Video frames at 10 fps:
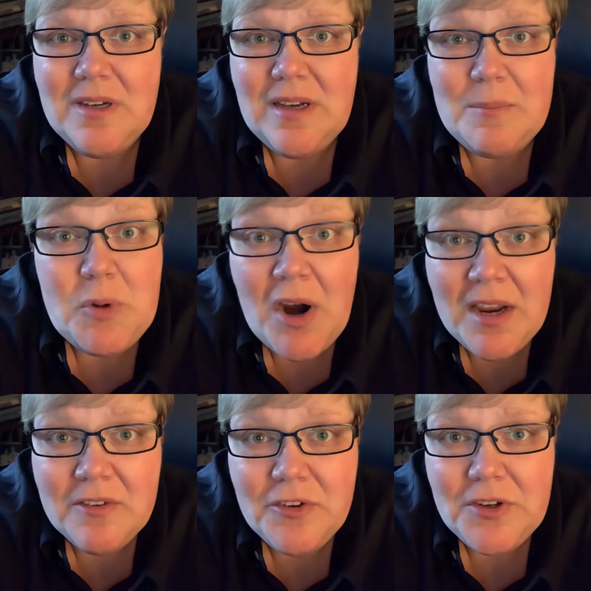I'm
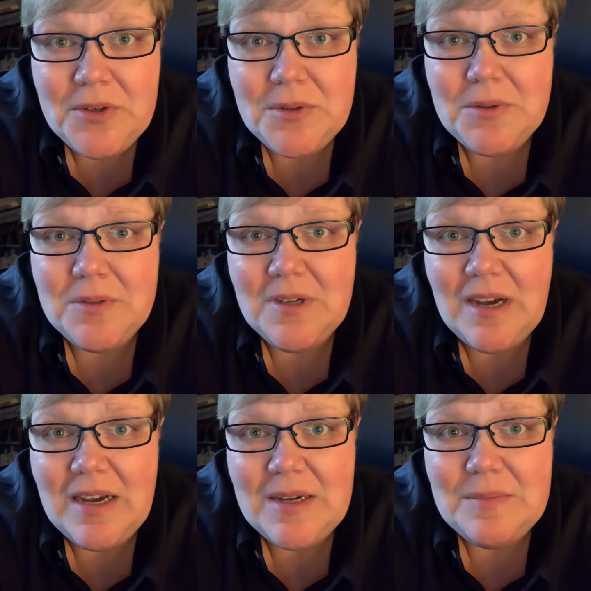praying for you.
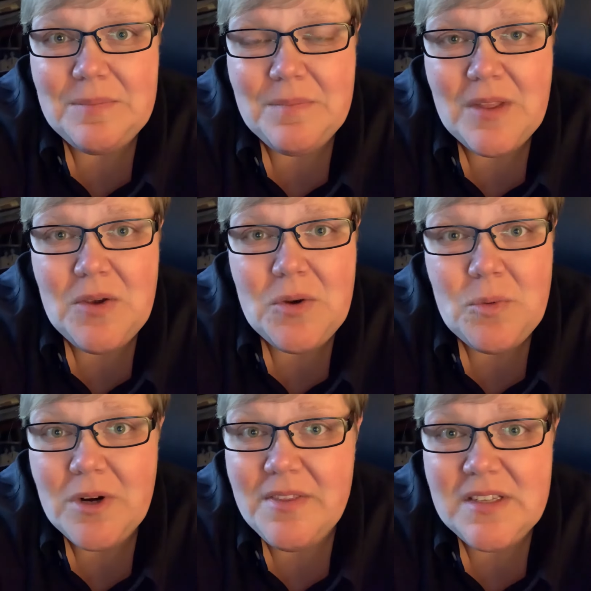
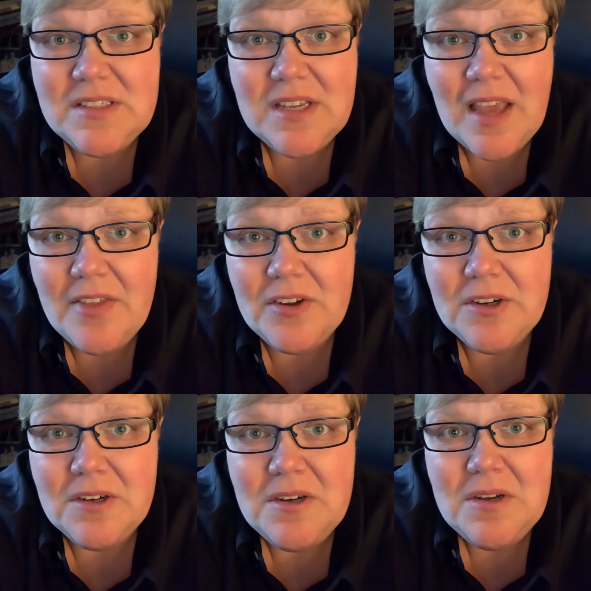We're in this
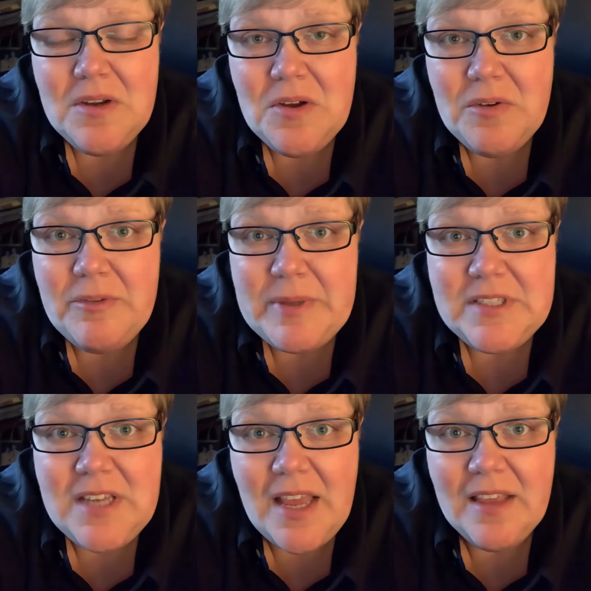together. We've been
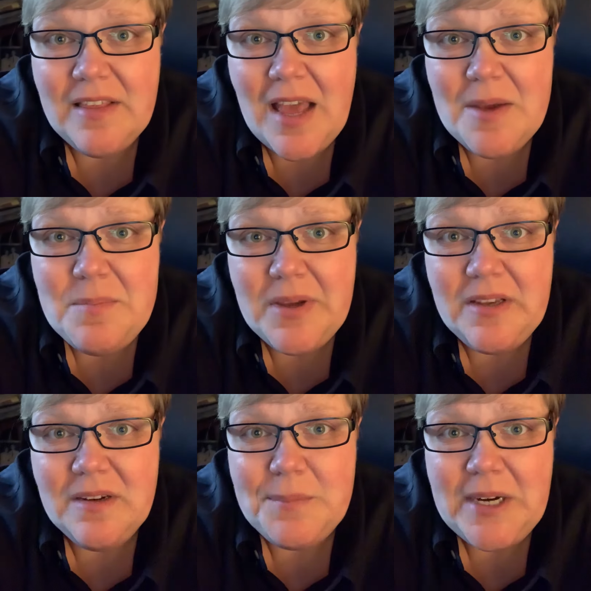saying that,
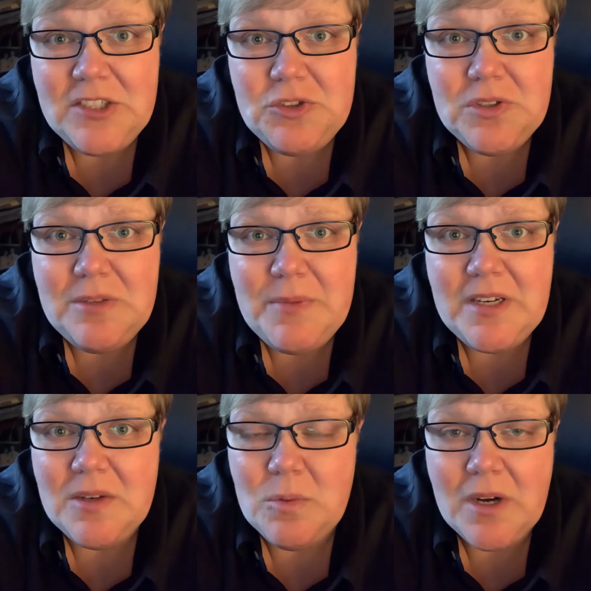but I truly
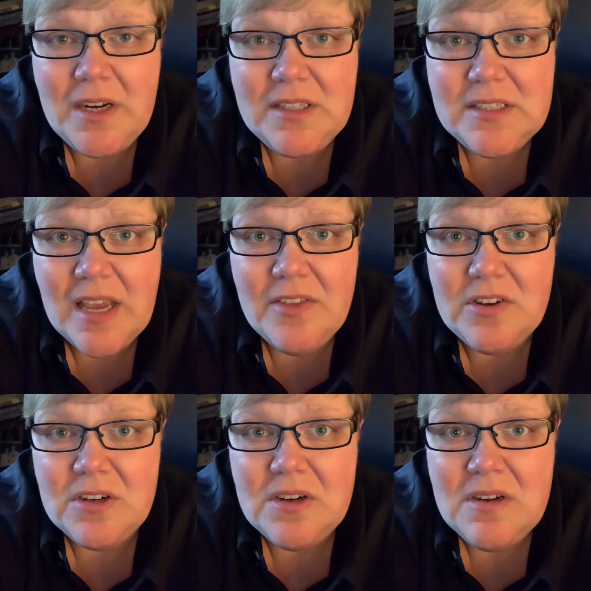mean it. We're in it
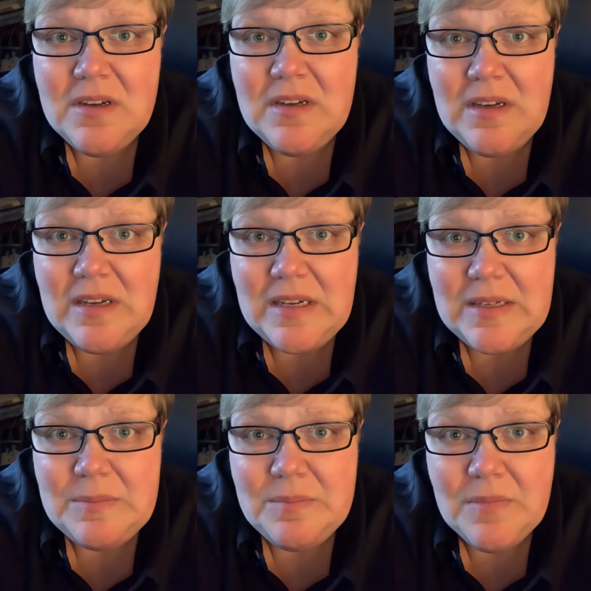together.
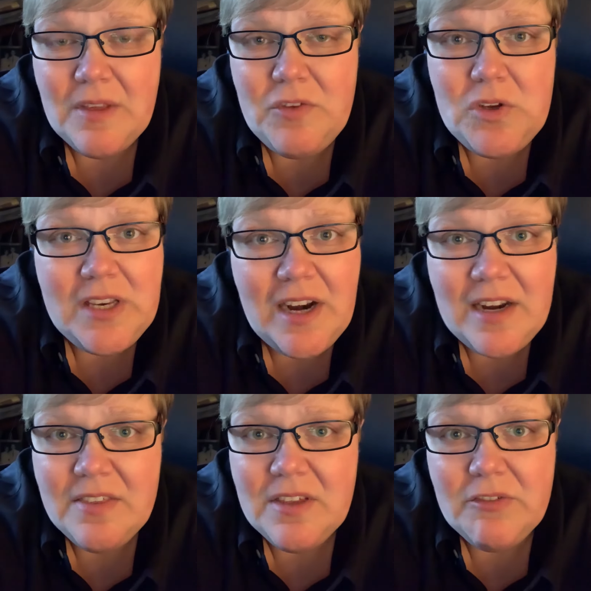If you need
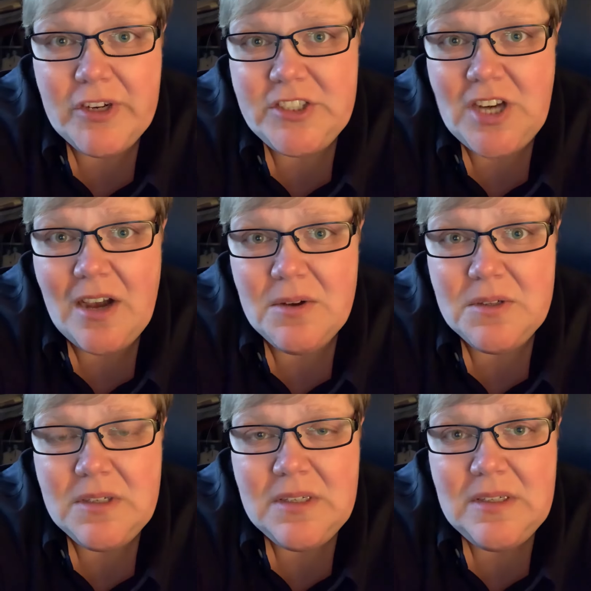anything, reach
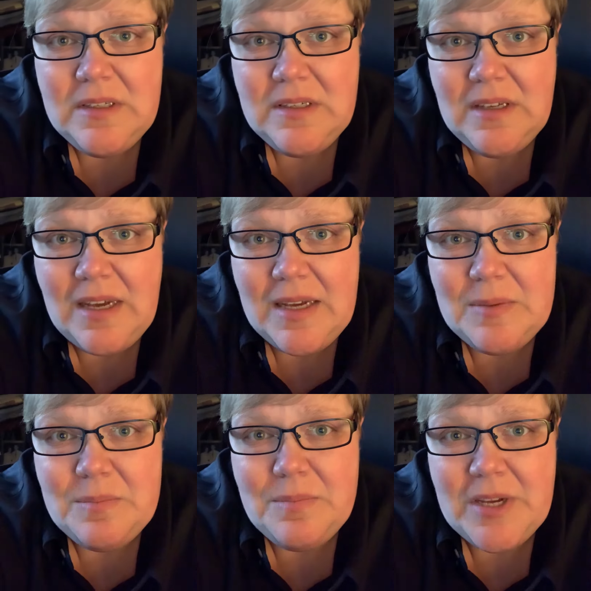out.
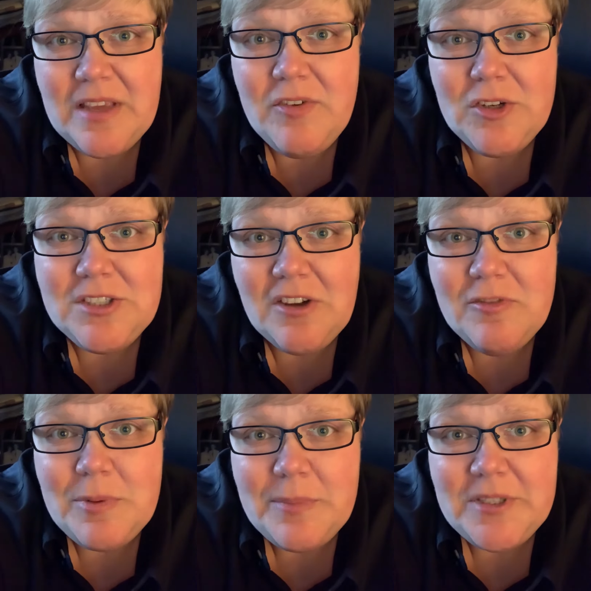But give
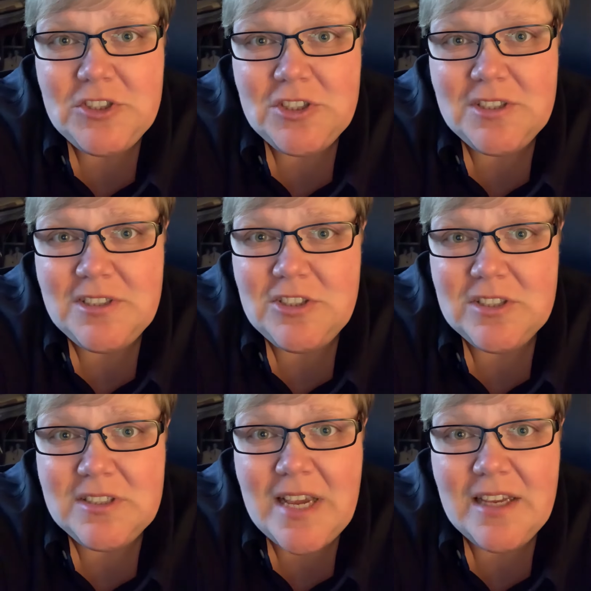yourself permission to
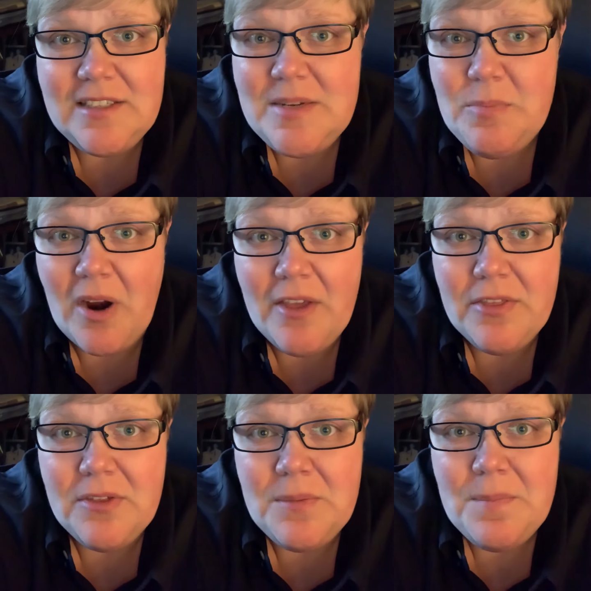just take a deep breath.